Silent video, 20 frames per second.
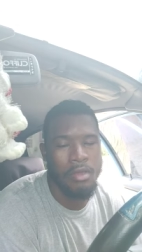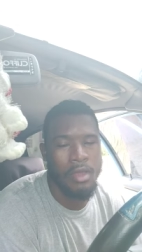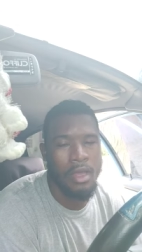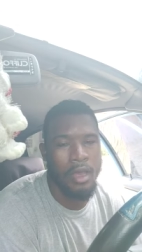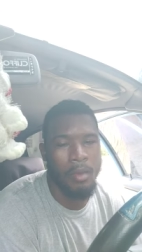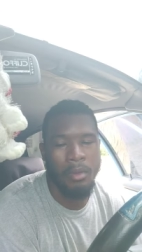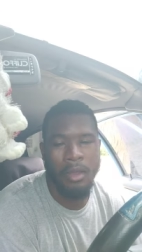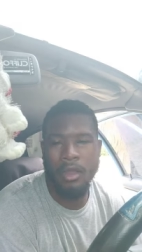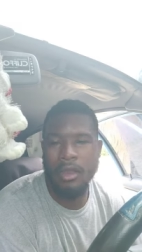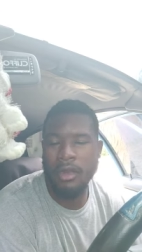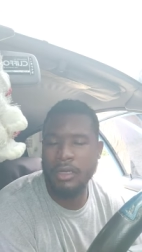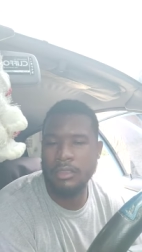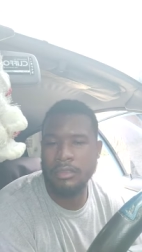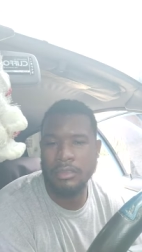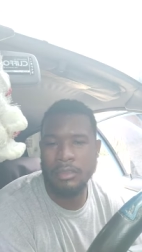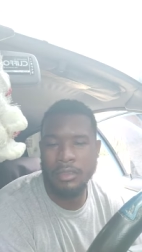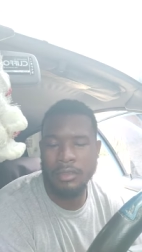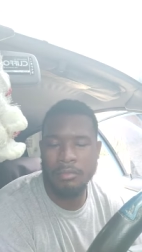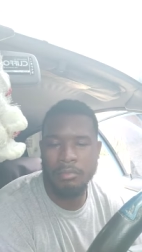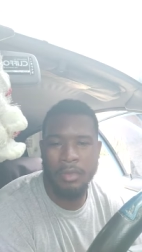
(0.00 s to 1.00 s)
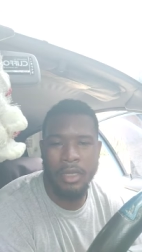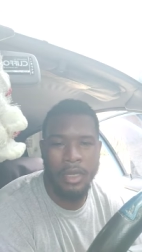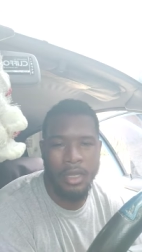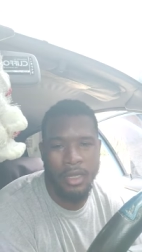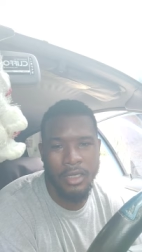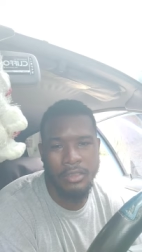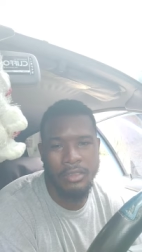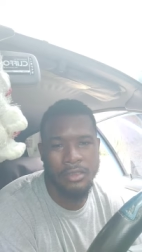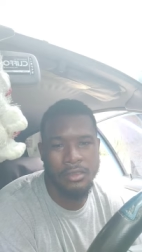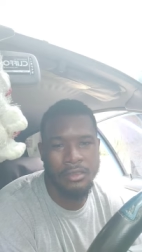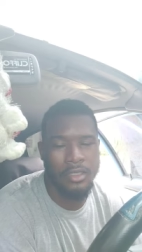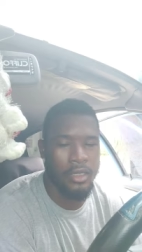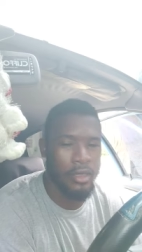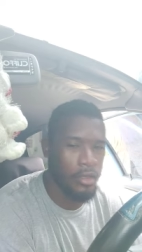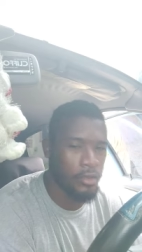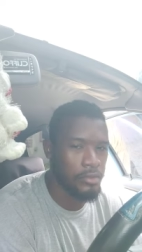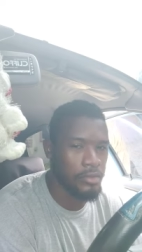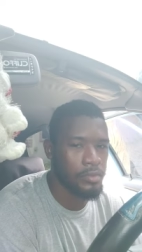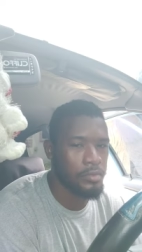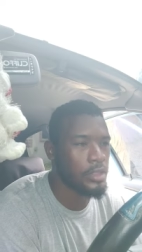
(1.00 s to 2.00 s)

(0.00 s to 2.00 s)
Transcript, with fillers: uh, my car my cousin and also